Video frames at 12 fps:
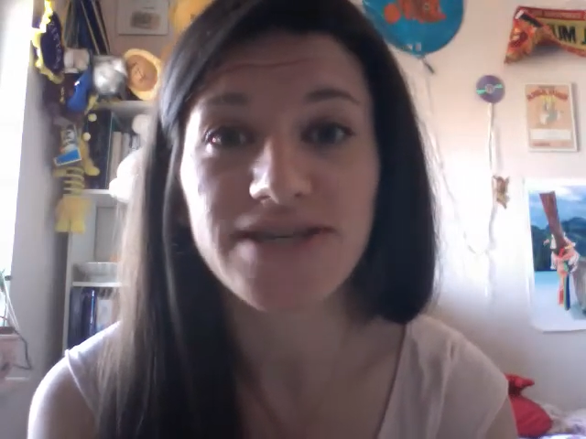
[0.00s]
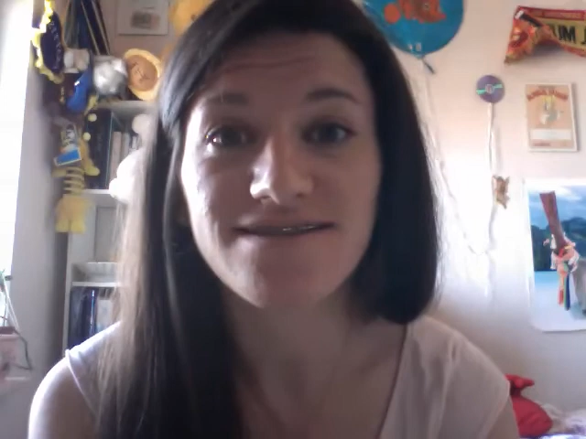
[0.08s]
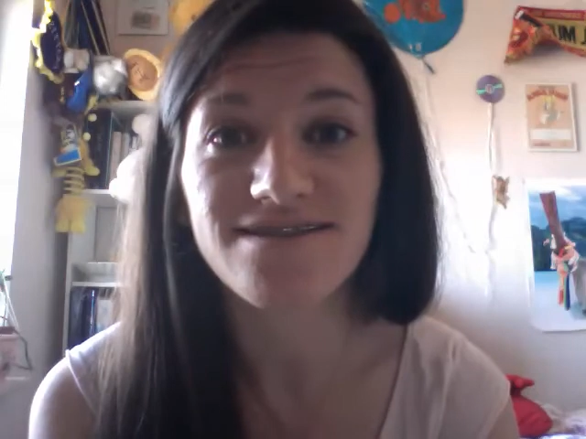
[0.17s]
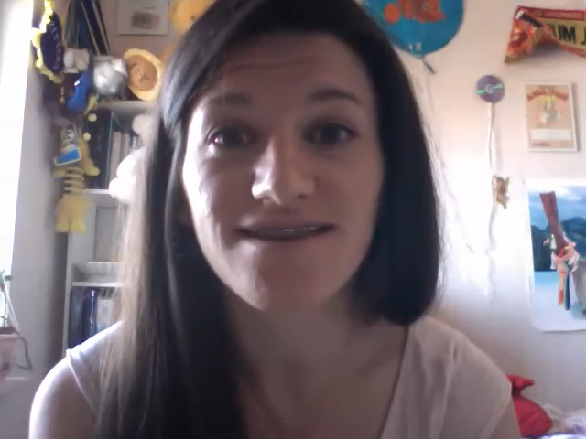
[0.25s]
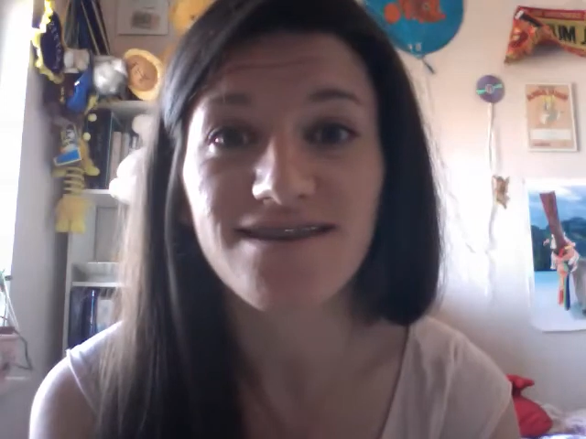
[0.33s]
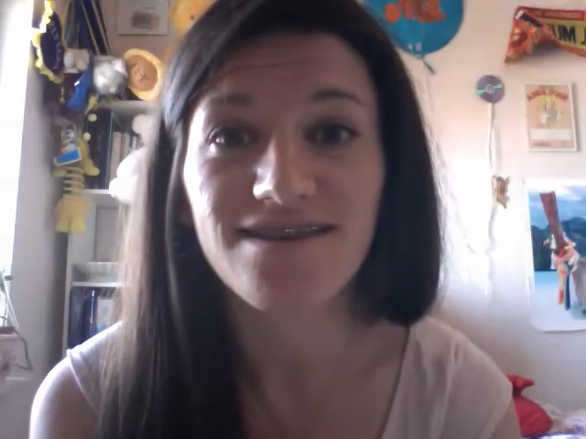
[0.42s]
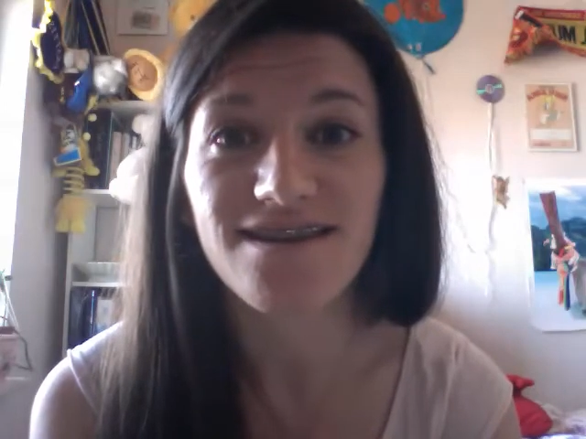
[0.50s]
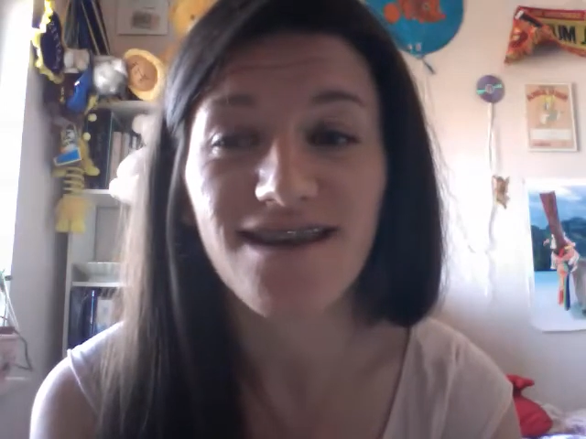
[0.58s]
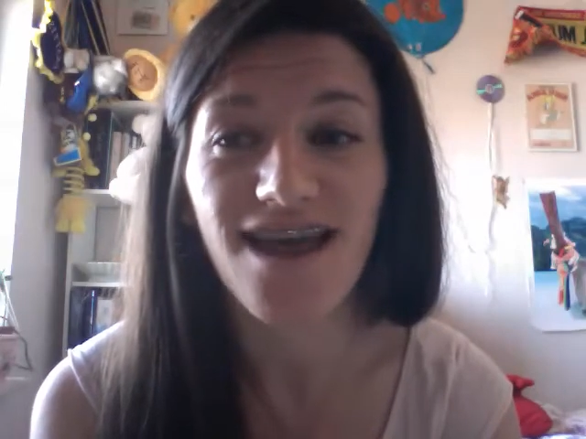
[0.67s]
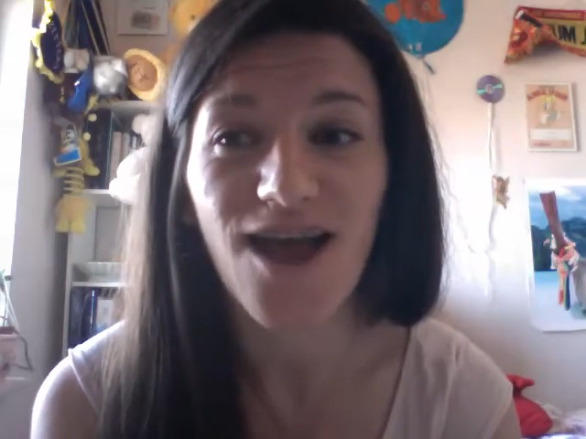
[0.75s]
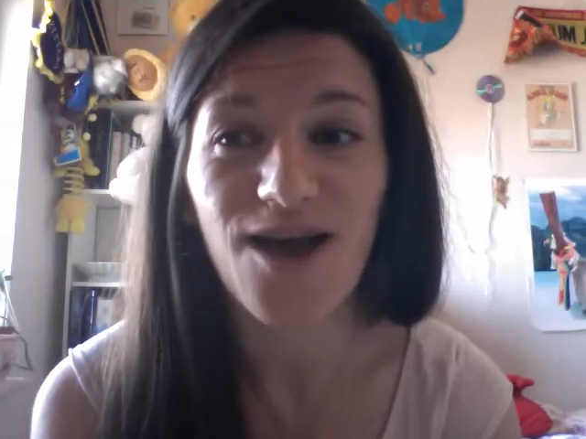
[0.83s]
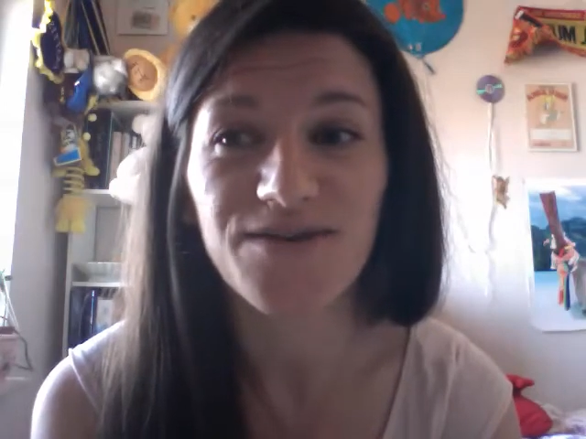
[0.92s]
see
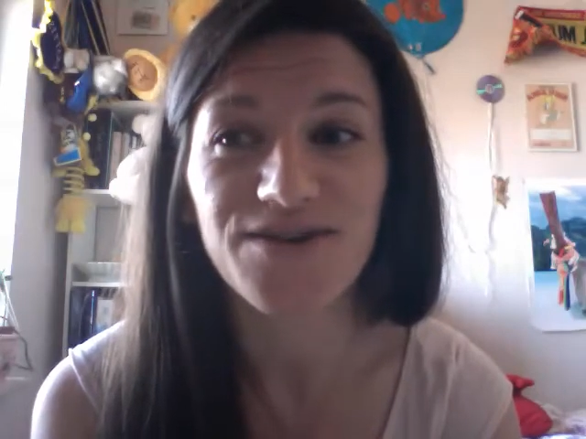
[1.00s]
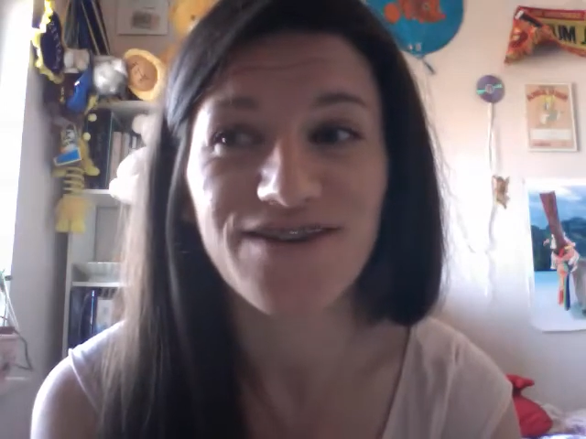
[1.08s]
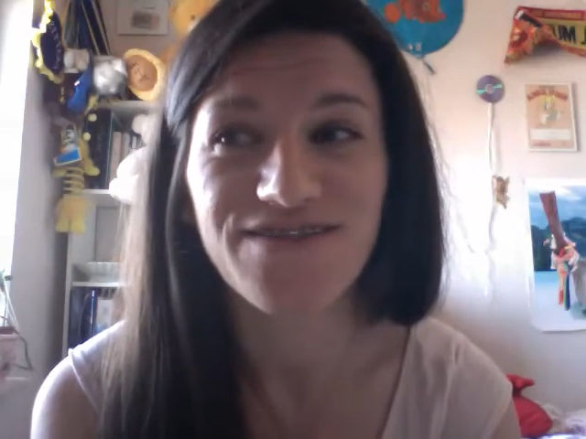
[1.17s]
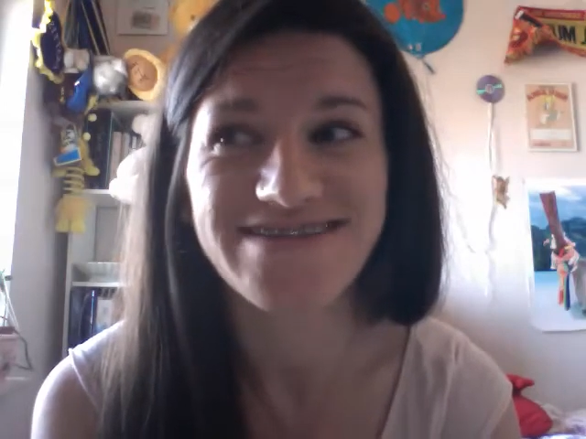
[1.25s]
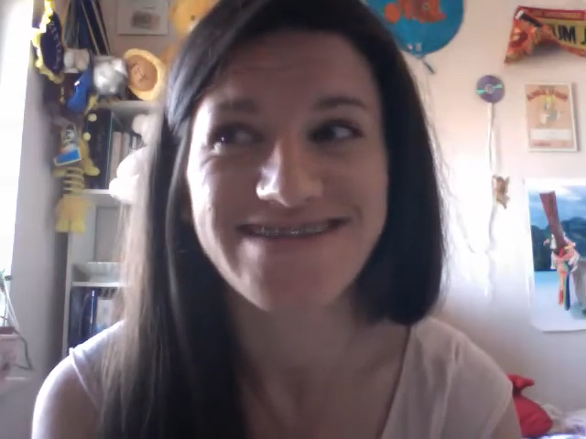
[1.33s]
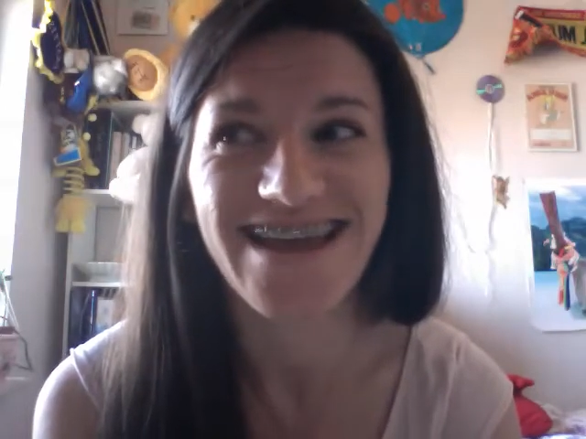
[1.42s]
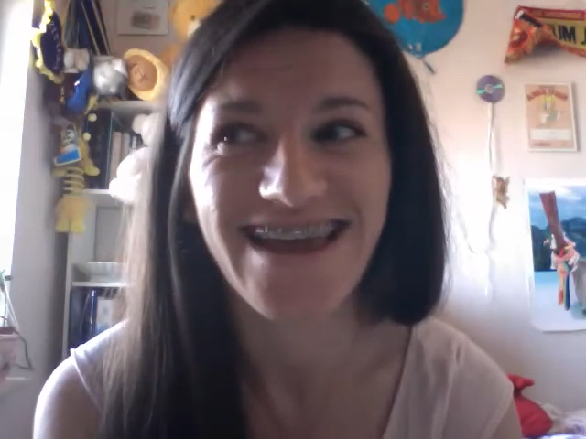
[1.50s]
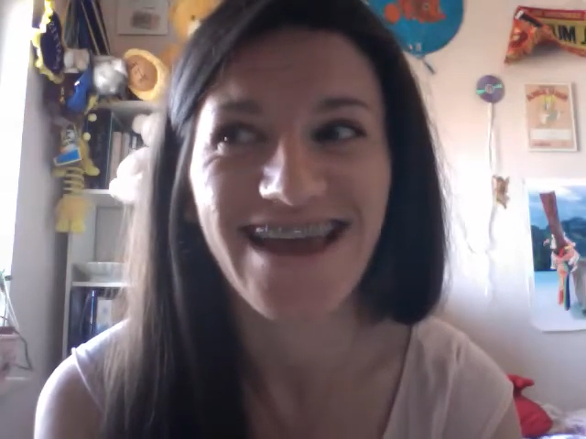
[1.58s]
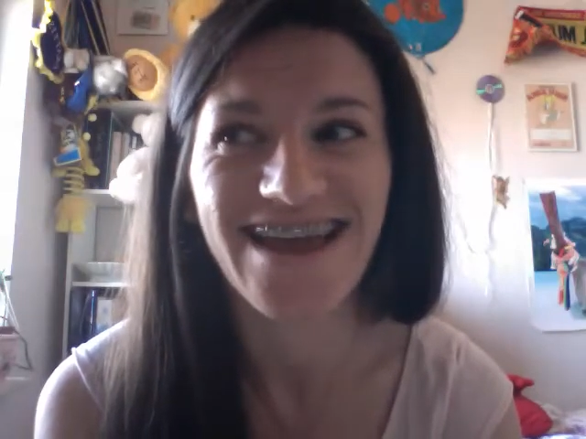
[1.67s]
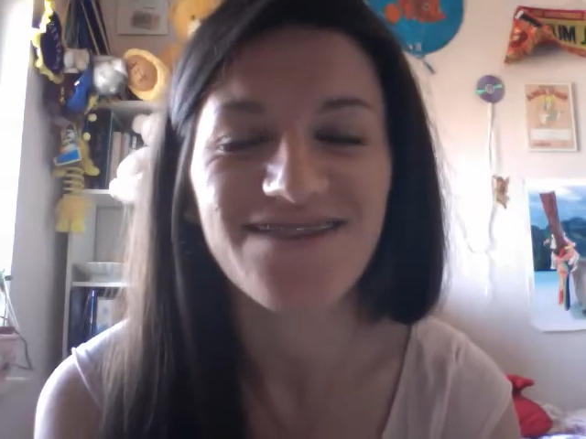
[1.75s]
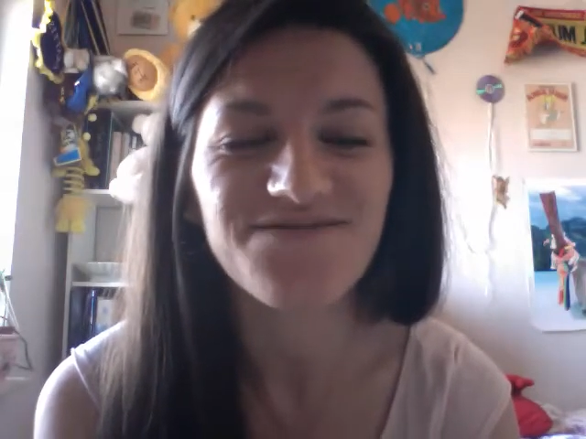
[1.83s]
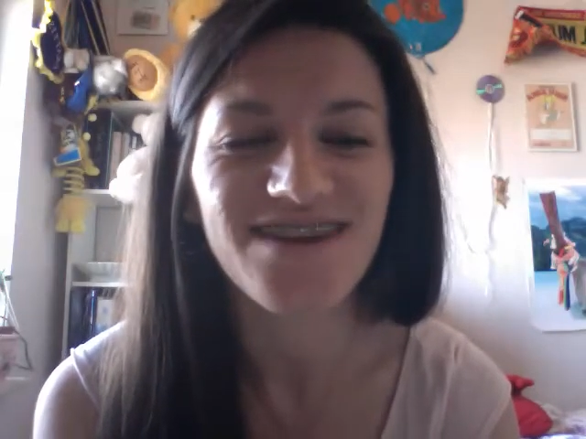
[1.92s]
how nervous I
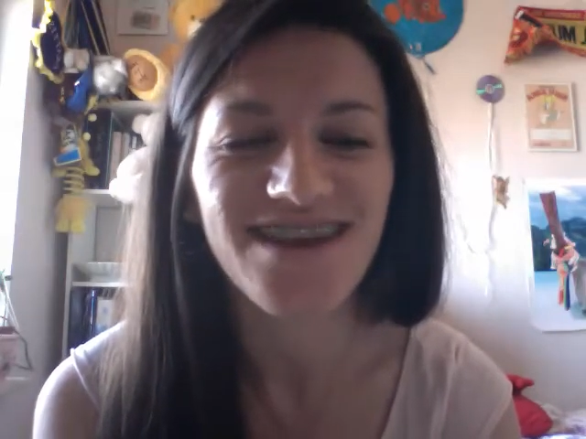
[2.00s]
am,